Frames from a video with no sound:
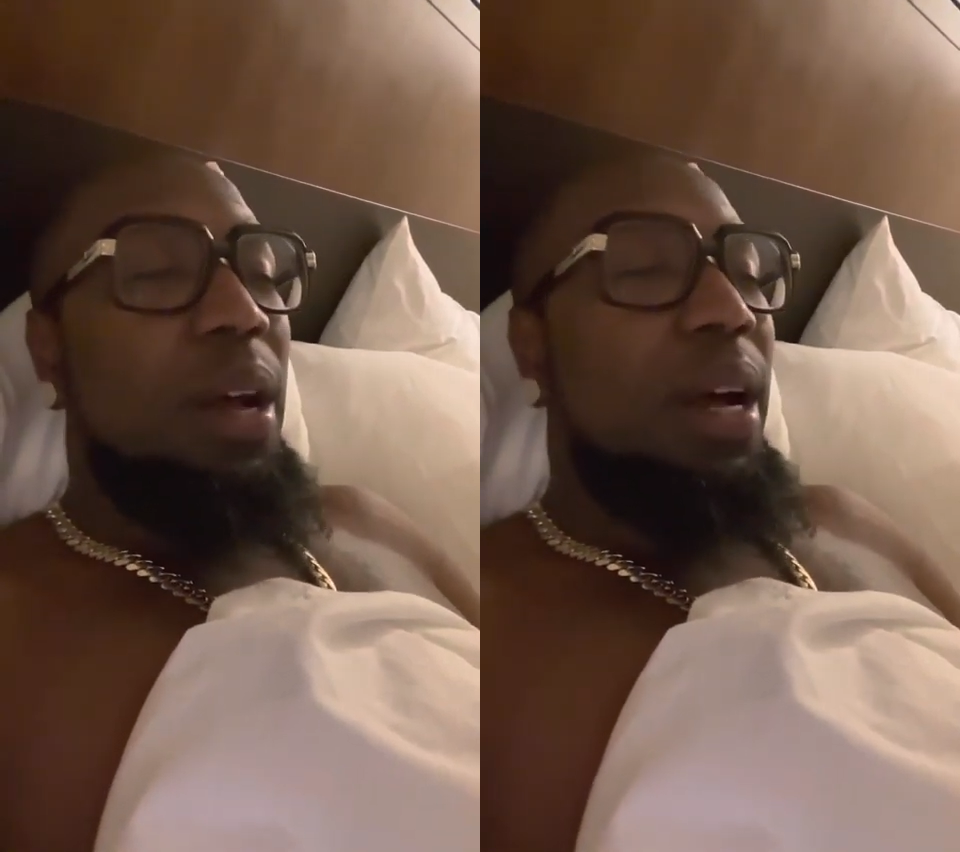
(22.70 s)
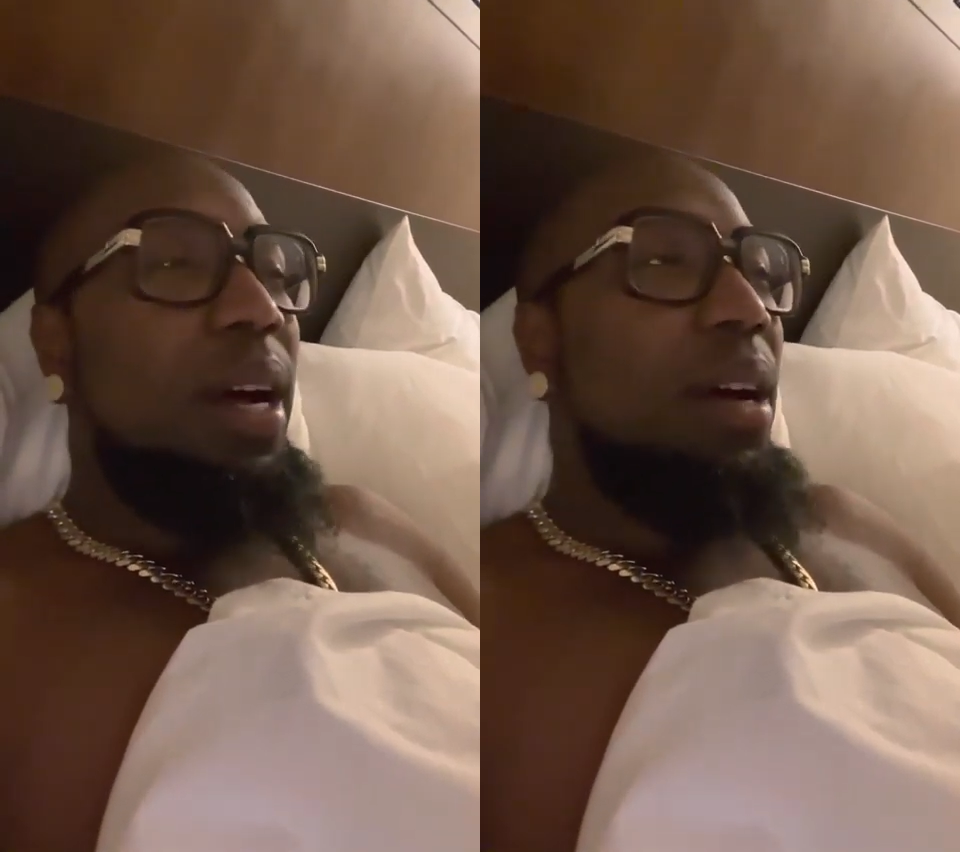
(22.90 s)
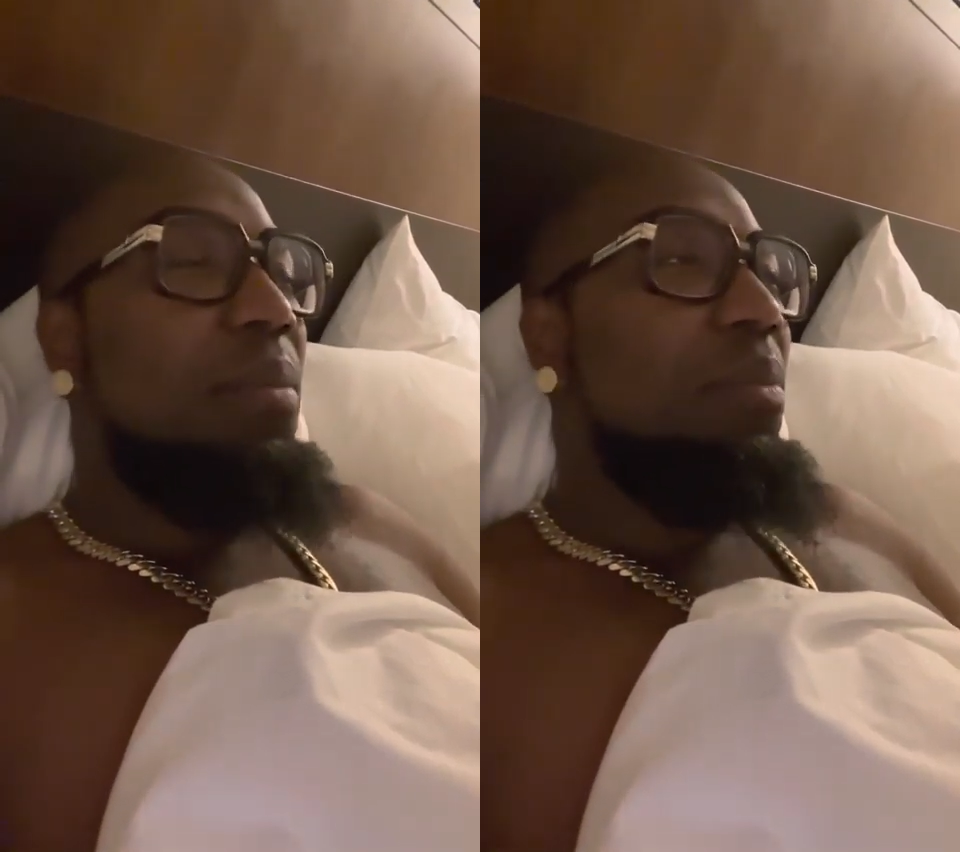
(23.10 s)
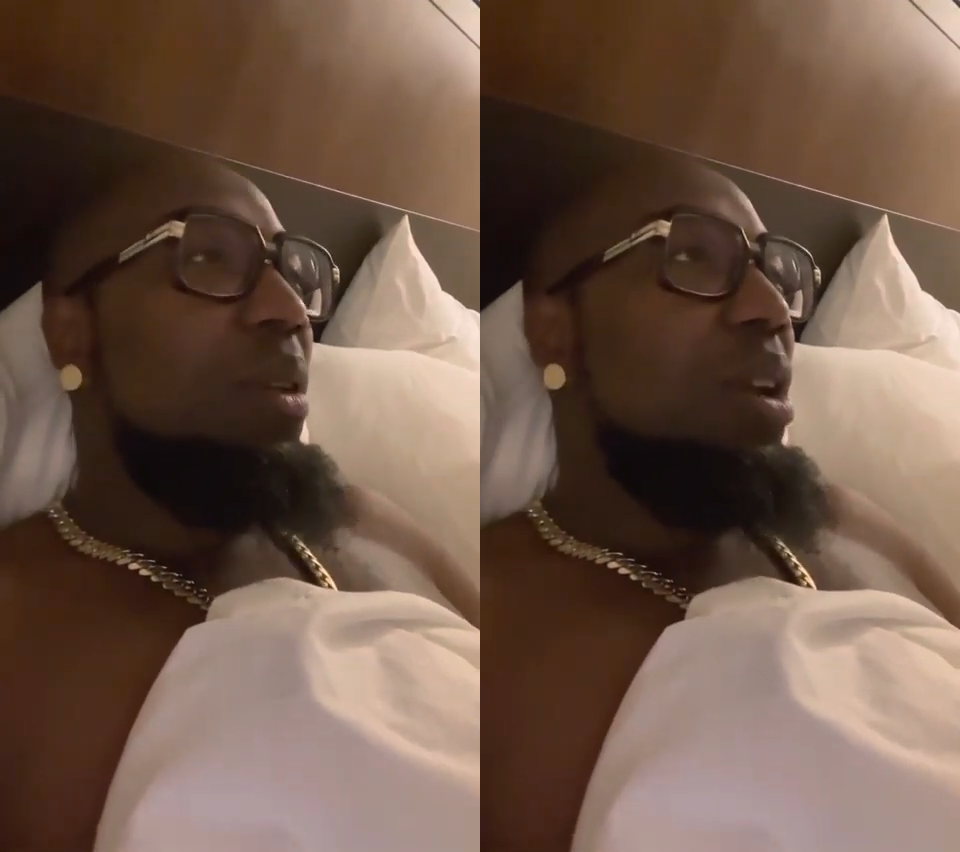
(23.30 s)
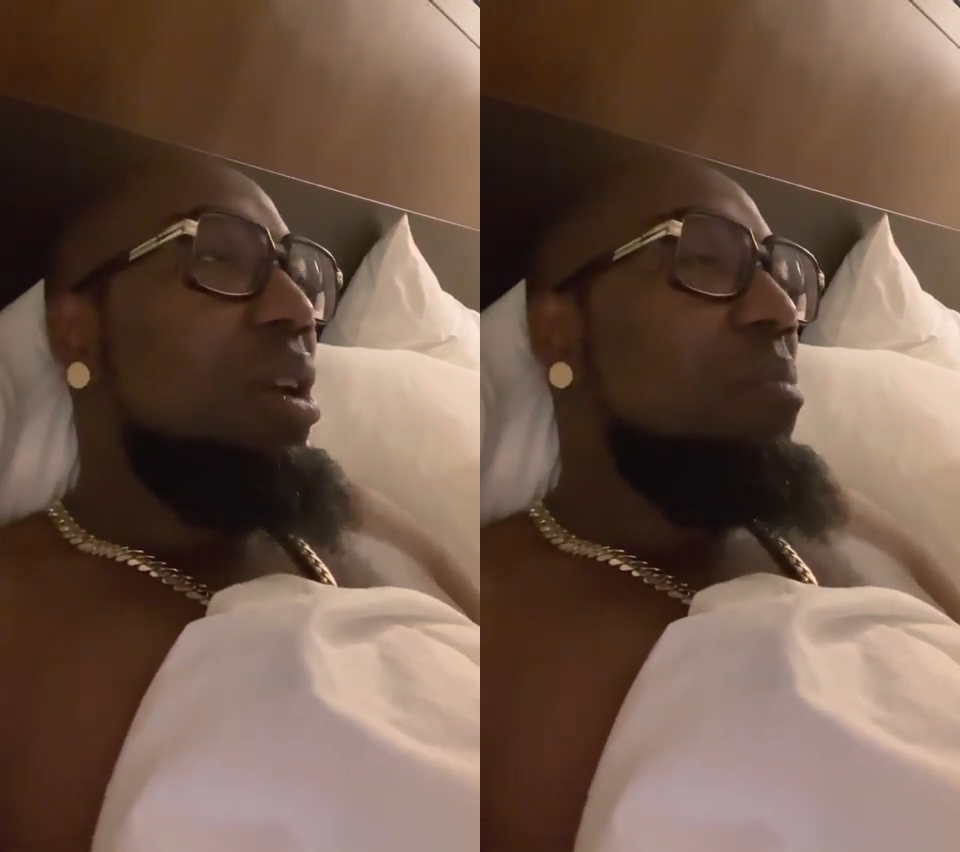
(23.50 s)

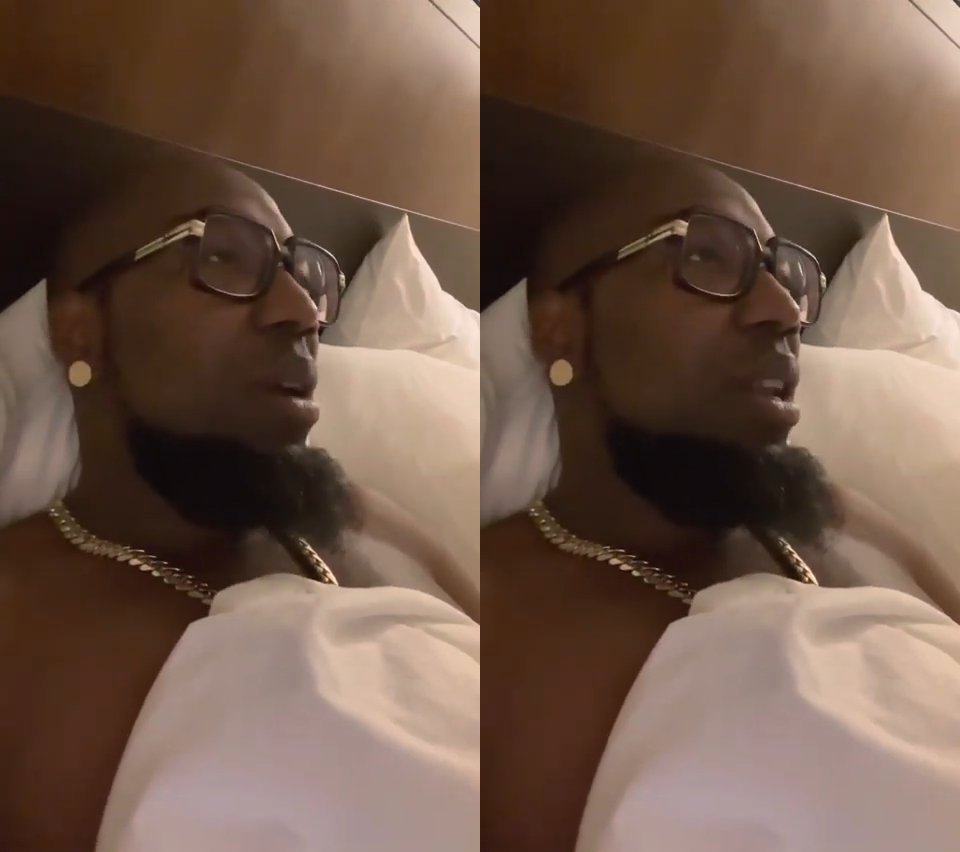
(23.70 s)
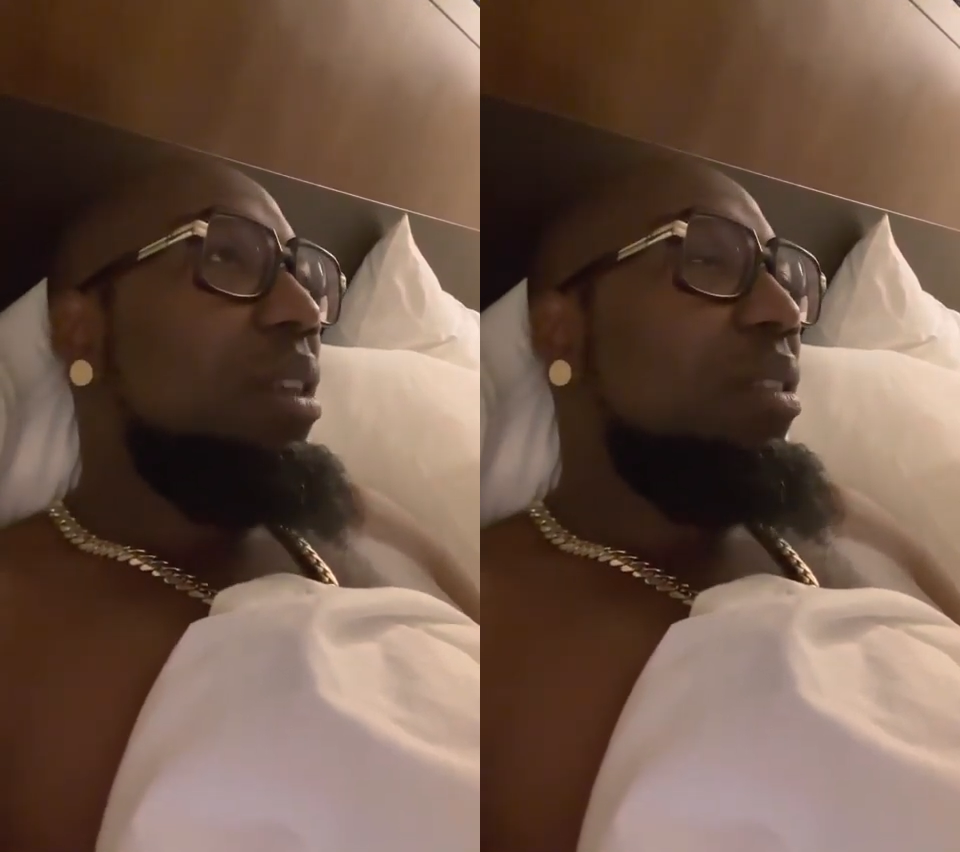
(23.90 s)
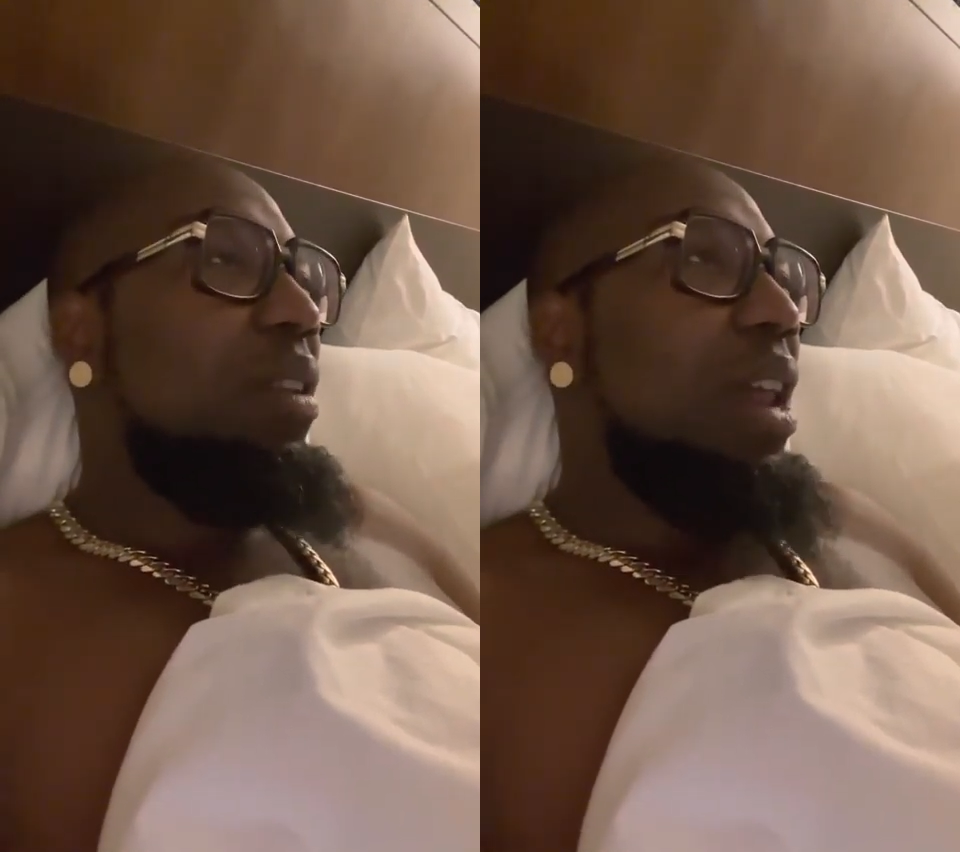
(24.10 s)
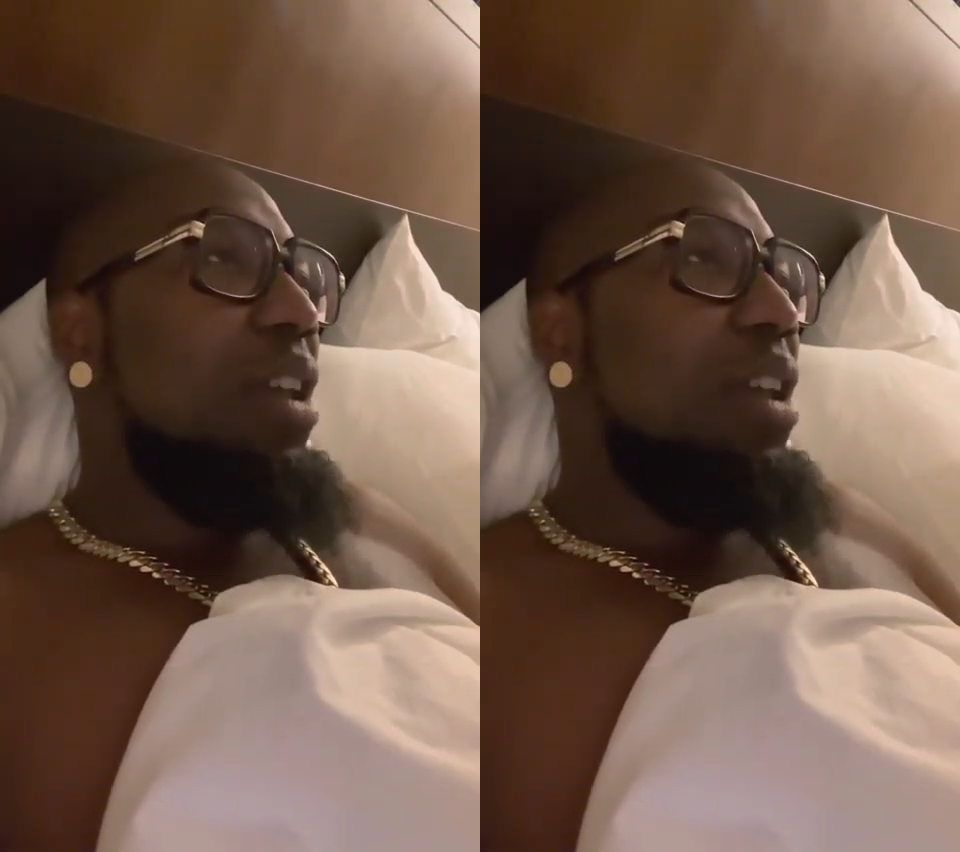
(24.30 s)
But listen,